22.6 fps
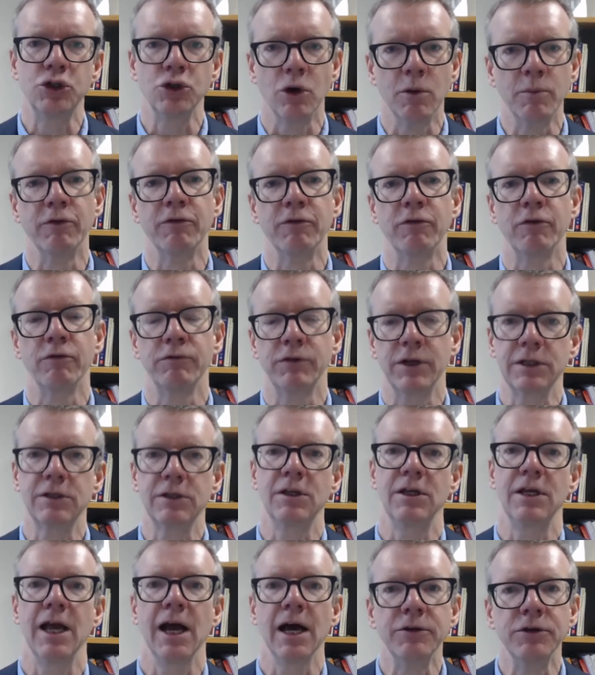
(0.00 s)
job of
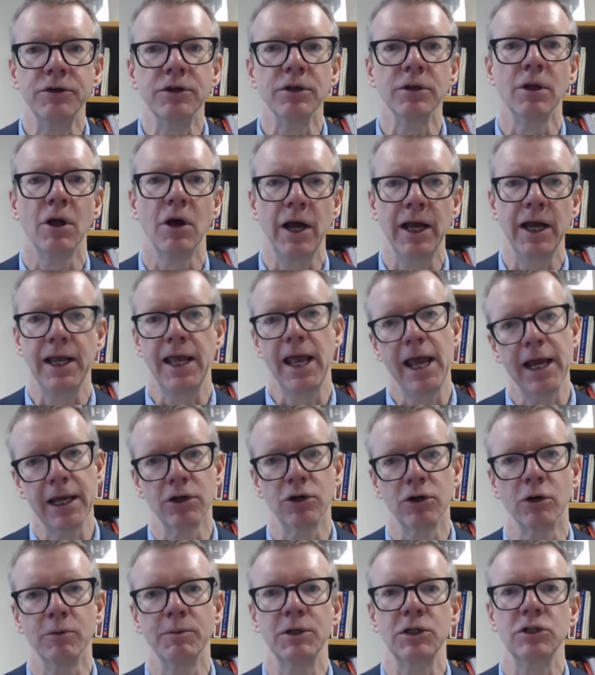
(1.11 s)
reflecting the underlying
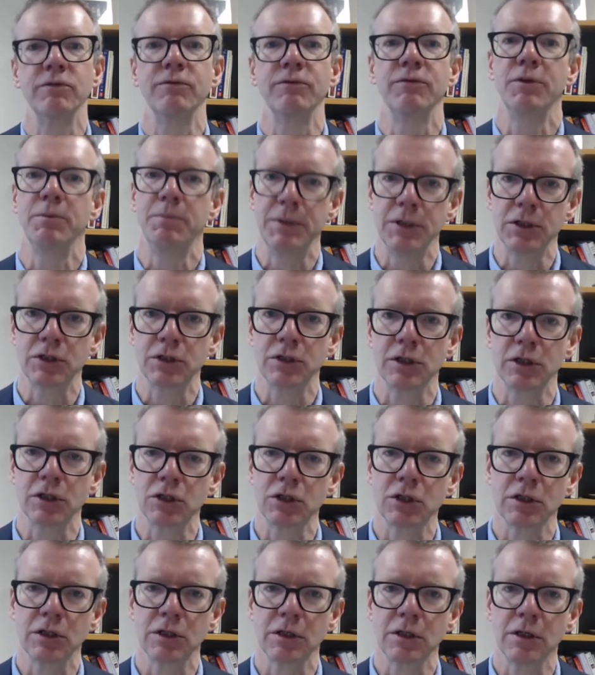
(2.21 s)
economics of the
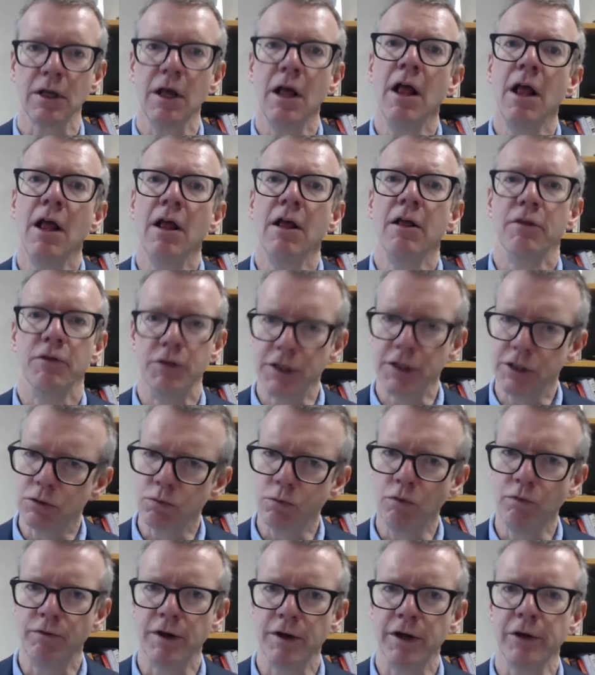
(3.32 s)
business. This
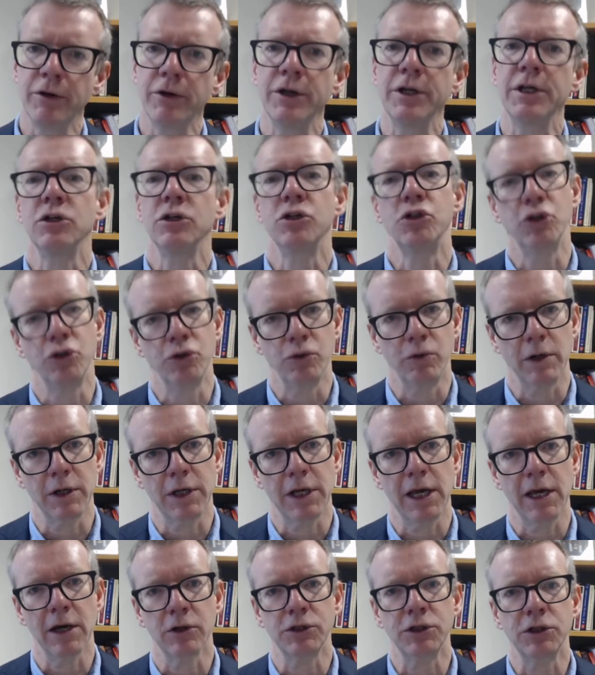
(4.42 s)
will vary due to
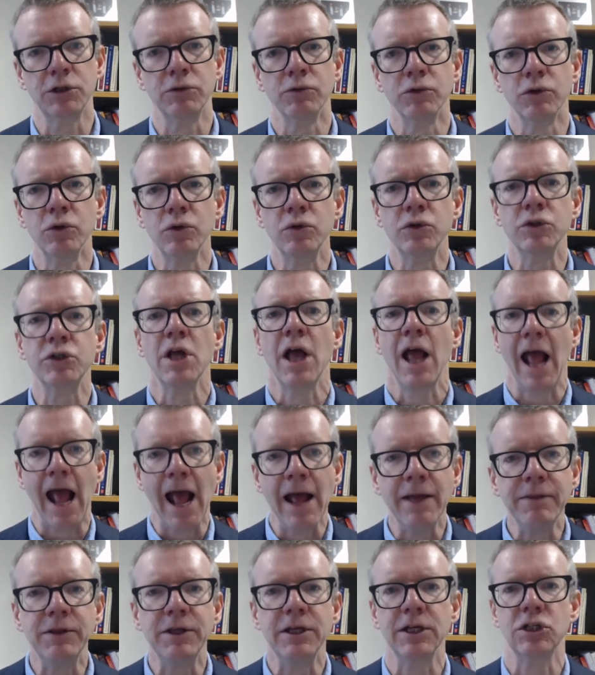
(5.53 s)
accounting rules
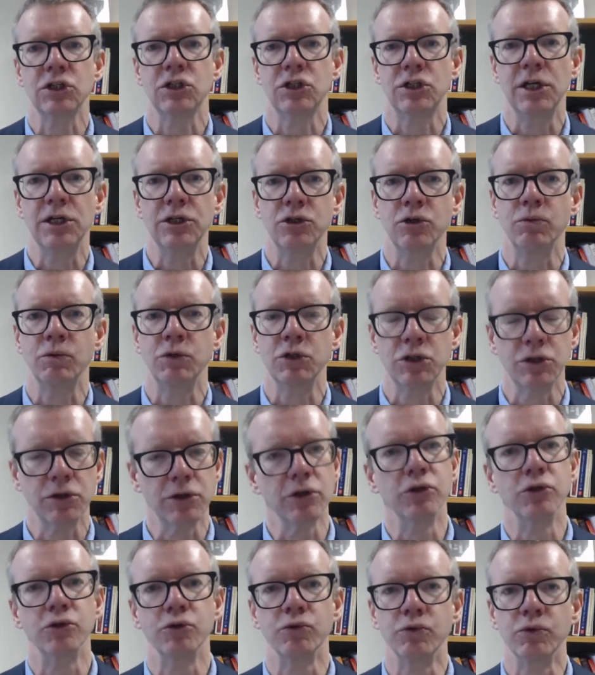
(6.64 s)
and the extent to which
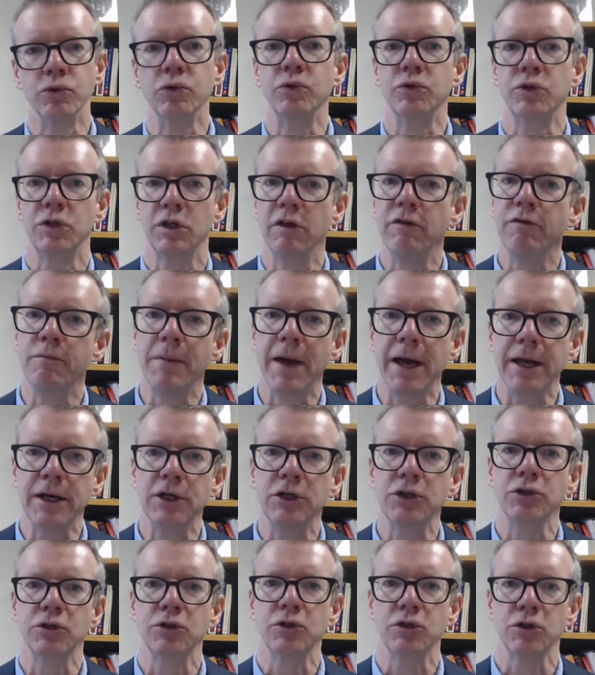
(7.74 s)
those rules give
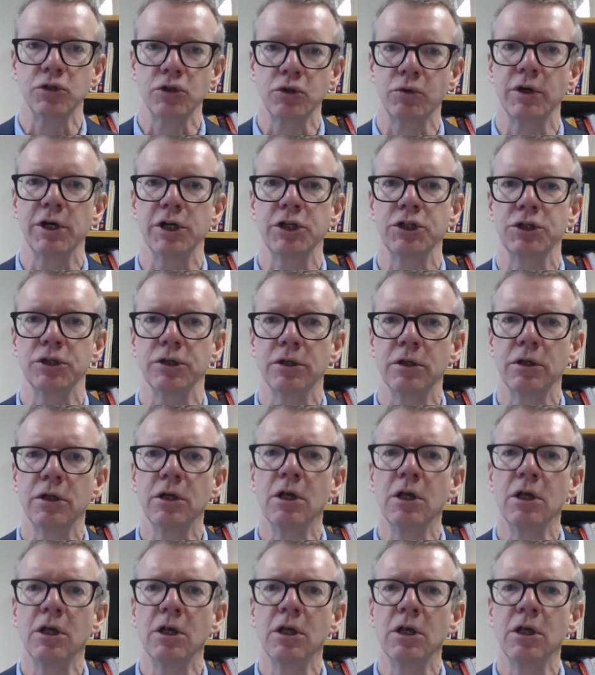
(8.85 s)
managers discretion.